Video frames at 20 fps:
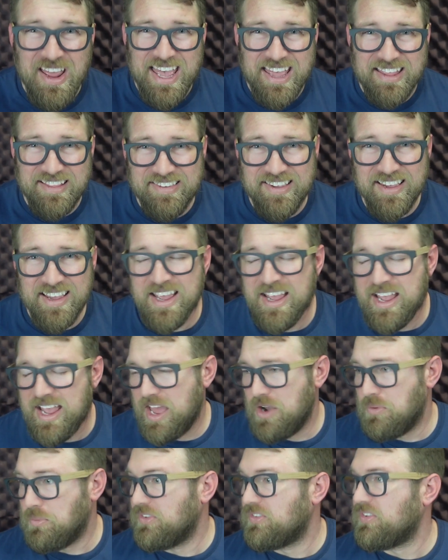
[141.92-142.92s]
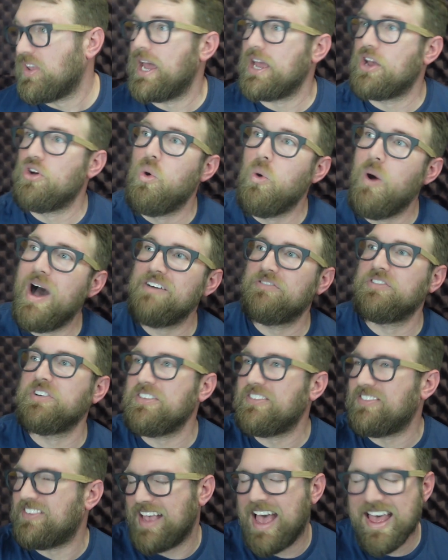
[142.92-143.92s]
it and was like,
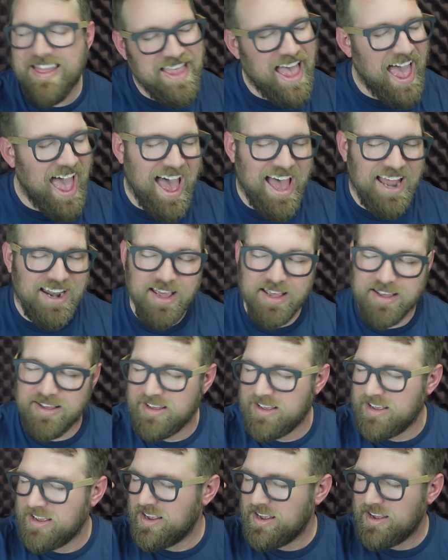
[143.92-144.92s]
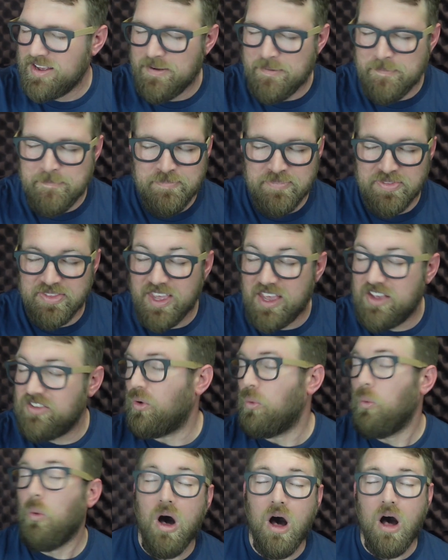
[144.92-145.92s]
"Whoever said that is
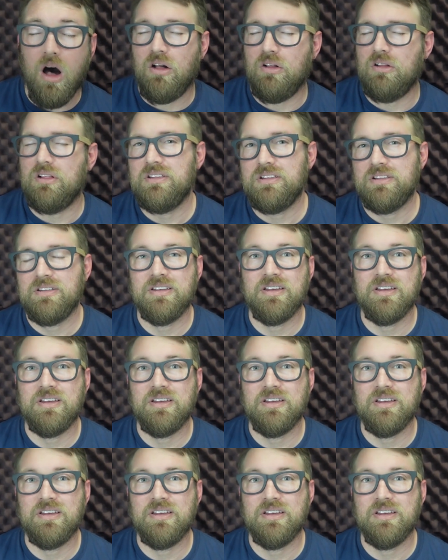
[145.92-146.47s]
a wall.